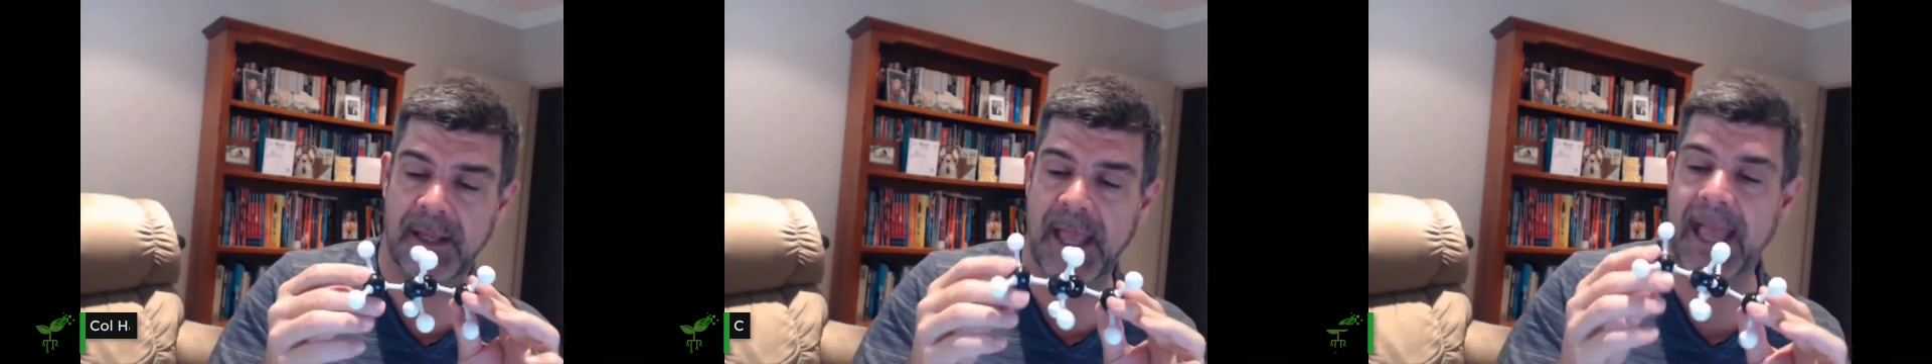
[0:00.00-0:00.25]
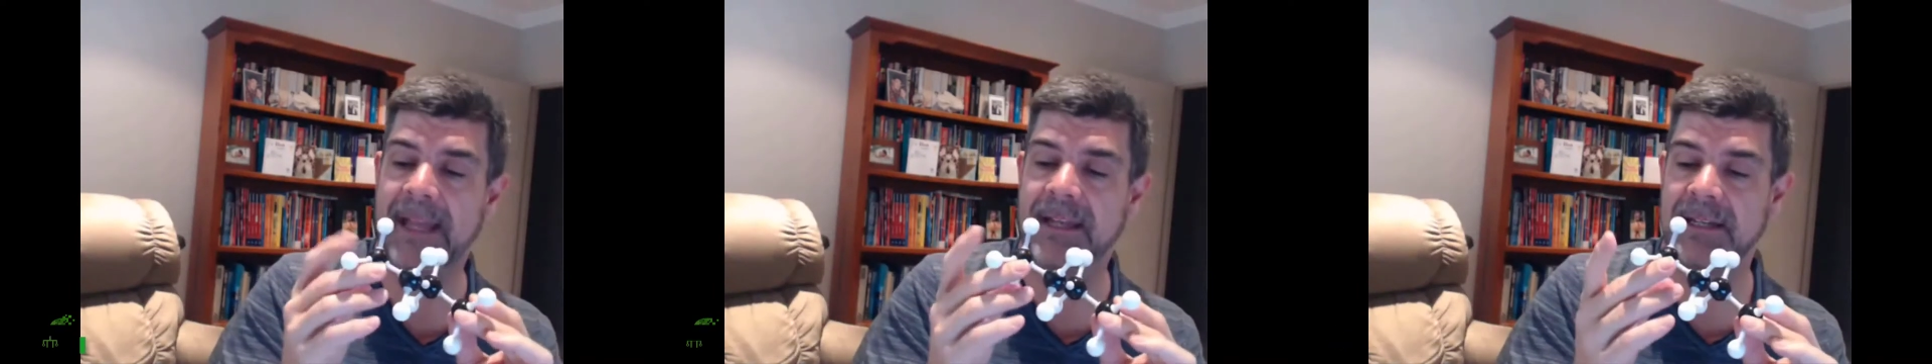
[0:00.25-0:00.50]

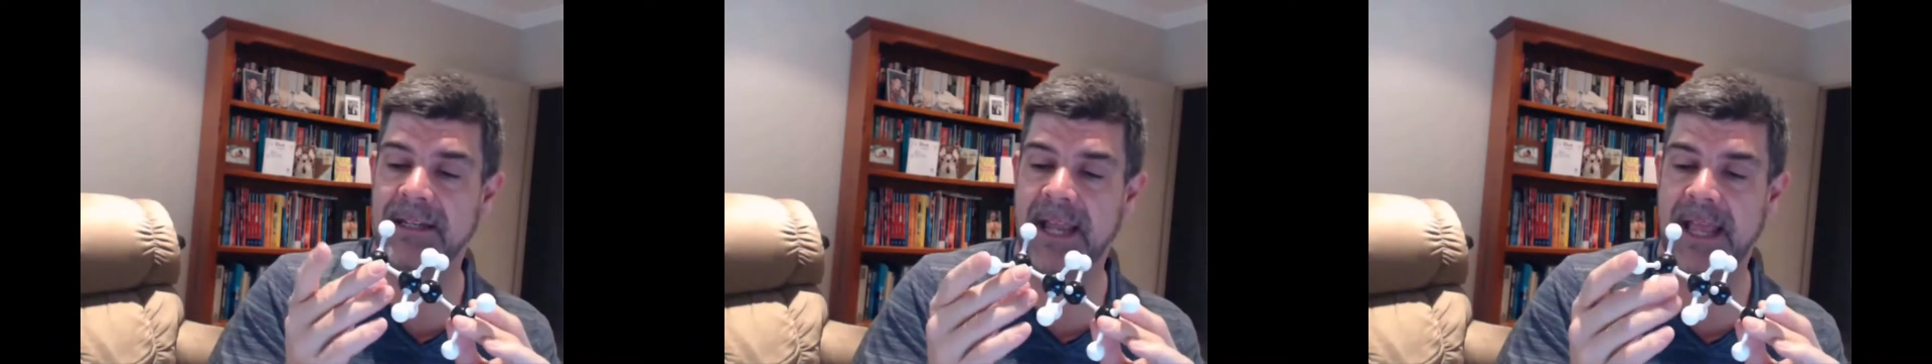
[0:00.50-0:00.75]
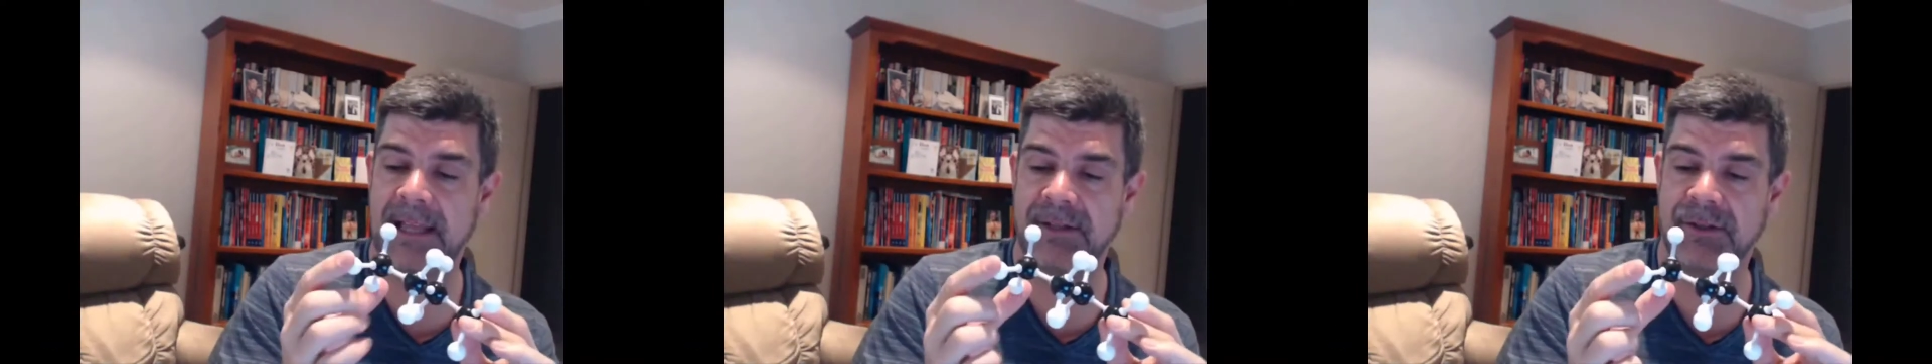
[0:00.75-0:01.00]
and it
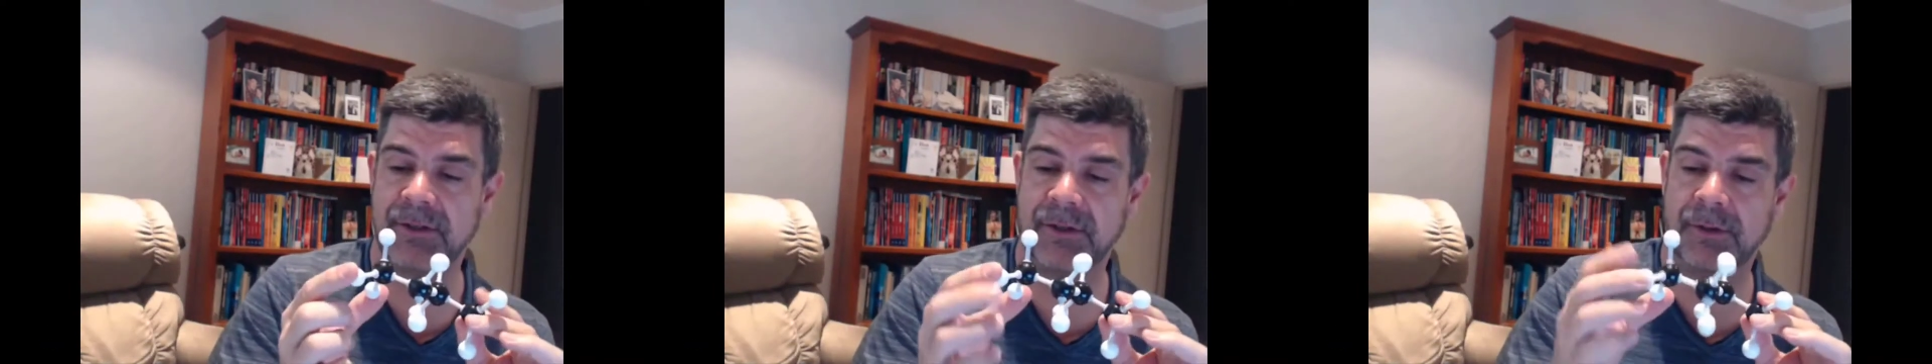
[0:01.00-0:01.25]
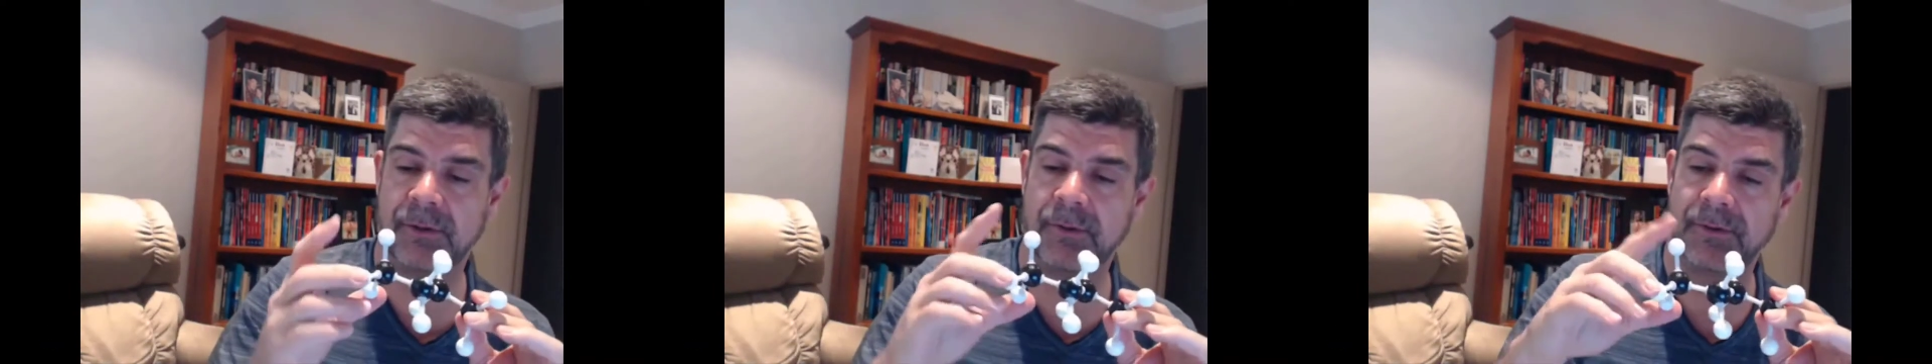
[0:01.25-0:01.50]
has
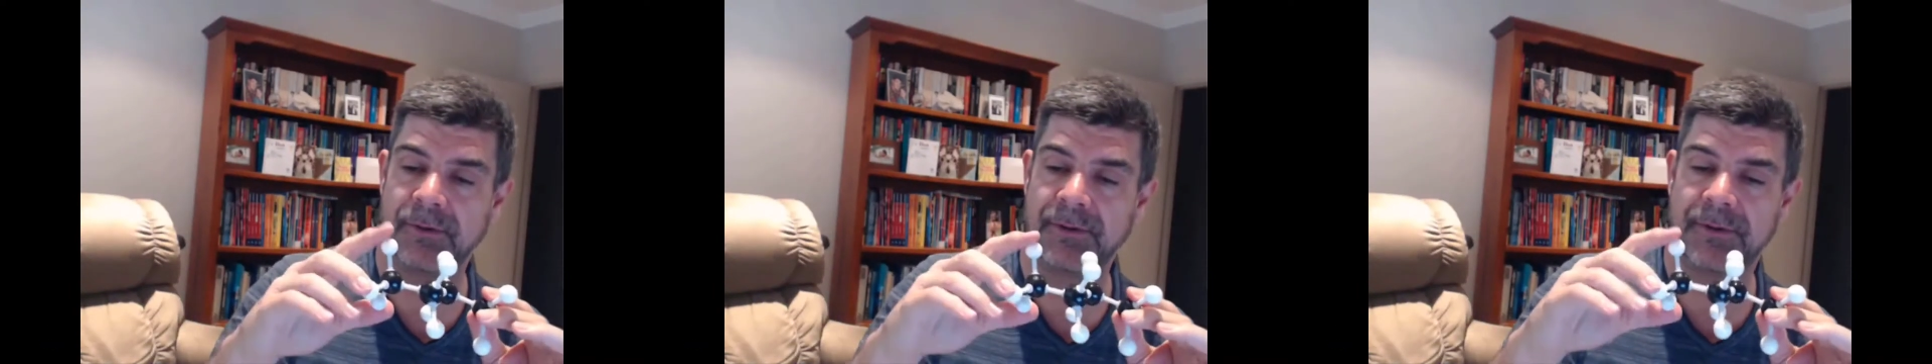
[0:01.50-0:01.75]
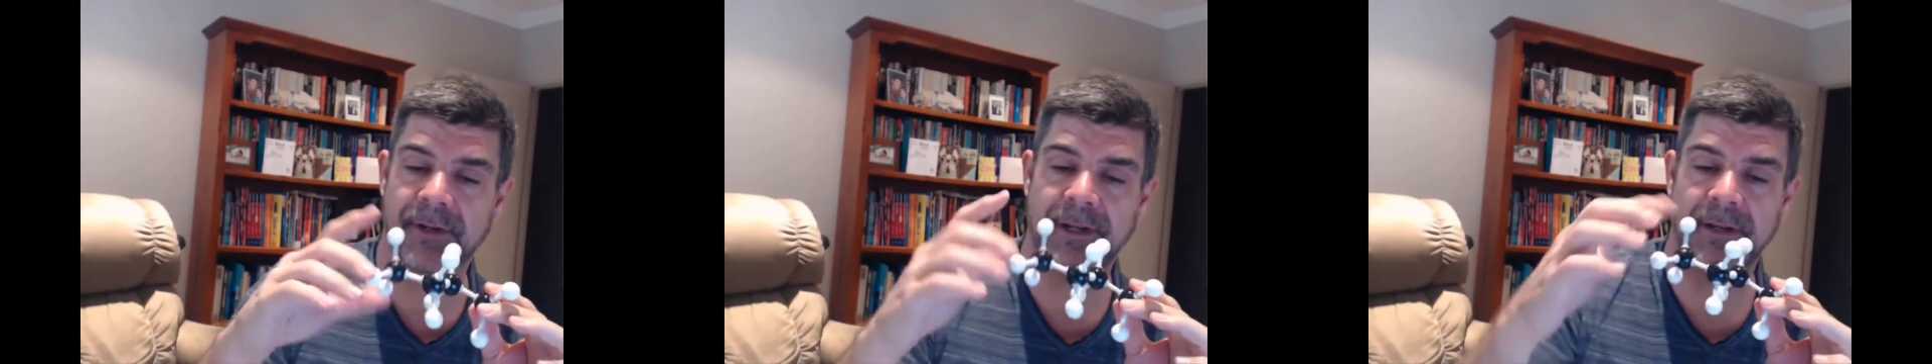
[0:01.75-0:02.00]
two,
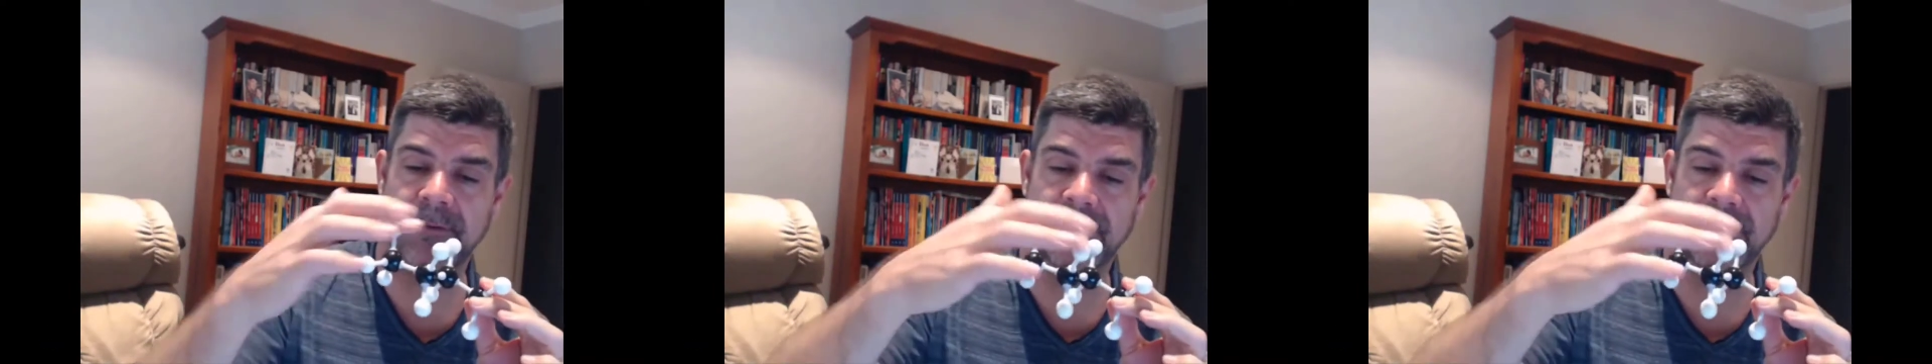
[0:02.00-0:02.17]
three,